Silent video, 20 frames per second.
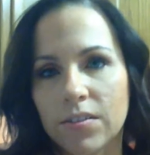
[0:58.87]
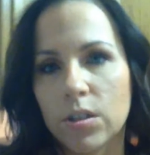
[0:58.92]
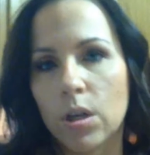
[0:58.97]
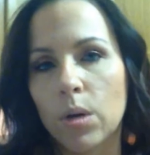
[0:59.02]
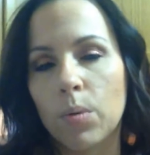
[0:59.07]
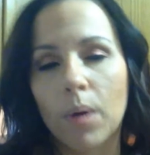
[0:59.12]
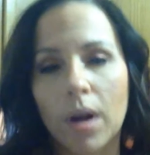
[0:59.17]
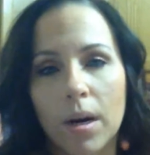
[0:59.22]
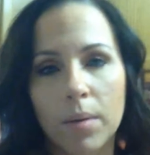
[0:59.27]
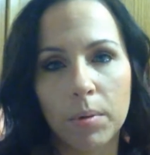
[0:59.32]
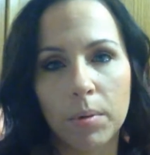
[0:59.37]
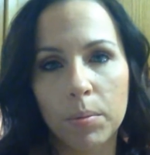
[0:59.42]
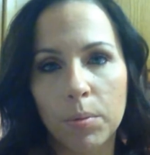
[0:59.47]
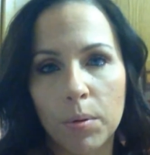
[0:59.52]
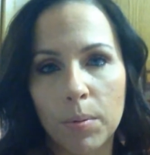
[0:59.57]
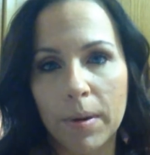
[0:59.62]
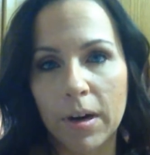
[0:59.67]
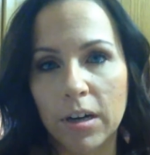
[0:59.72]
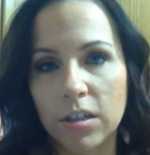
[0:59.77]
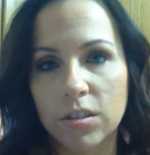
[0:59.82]
So I want to be
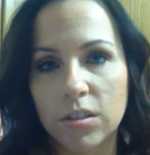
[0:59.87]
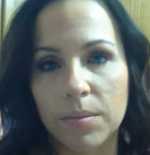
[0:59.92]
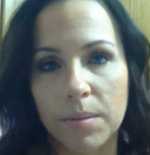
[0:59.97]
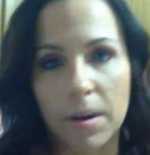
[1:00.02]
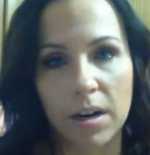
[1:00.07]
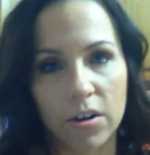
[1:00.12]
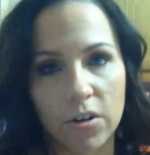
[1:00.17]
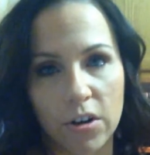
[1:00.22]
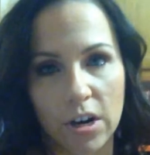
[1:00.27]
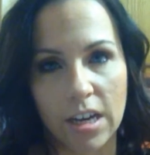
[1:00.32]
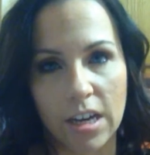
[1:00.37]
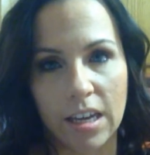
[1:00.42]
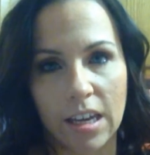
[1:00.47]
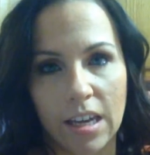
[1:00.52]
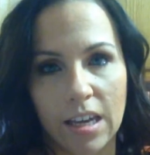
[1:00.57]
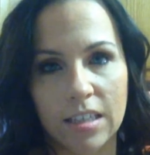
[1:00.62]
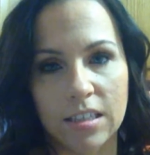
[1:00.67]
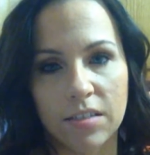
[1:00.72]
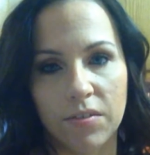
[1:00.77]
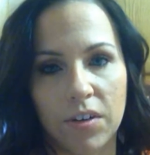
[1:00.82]
prepared so I'm not
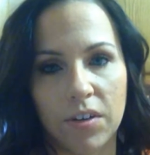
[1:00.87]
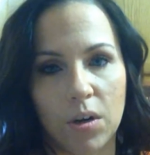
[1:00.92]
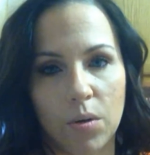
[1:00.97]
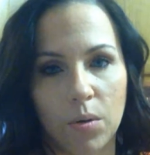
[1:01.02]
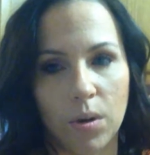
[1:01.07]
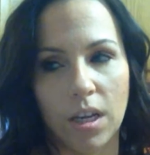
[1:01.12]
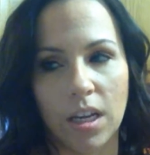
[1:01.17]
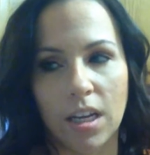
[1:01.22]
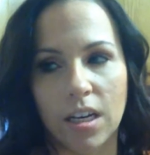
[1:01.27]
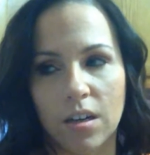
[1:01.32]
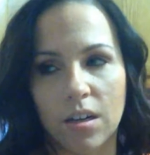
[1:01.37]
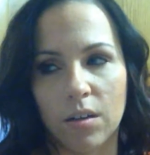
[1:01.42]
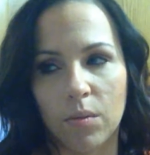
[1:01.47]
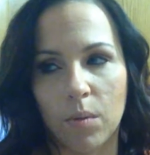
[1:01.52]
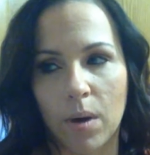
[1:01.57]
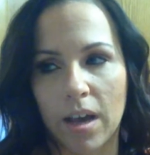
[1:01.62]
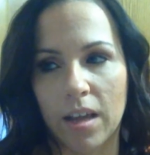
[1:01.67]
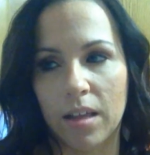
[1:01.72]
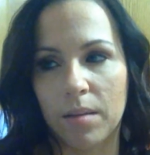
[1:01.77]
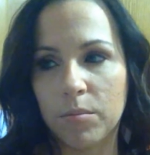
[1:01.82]
cranky because if I don't eat in a
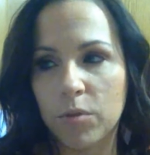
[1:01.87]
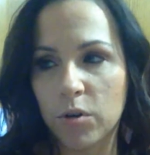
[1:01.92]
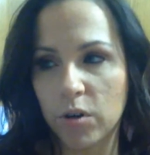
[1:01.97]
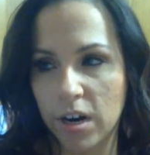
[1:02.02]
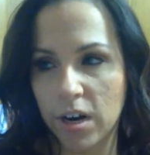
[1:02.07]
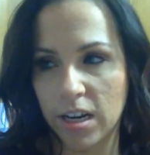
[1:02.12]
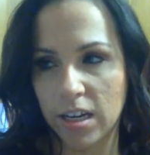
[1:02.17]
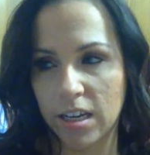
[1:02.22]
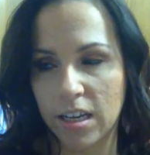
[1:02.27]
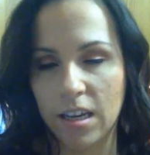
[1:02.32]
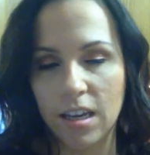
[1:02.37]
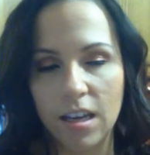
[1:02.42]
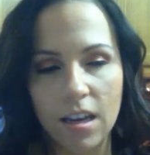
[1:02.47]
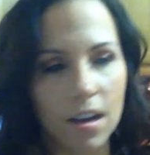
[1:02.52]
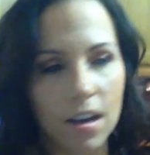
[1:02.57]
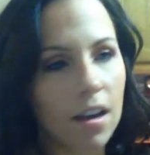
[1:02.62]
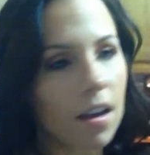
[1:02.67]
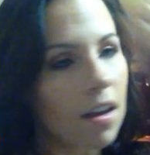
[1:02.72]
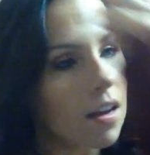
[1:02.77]
while, I'm cranky.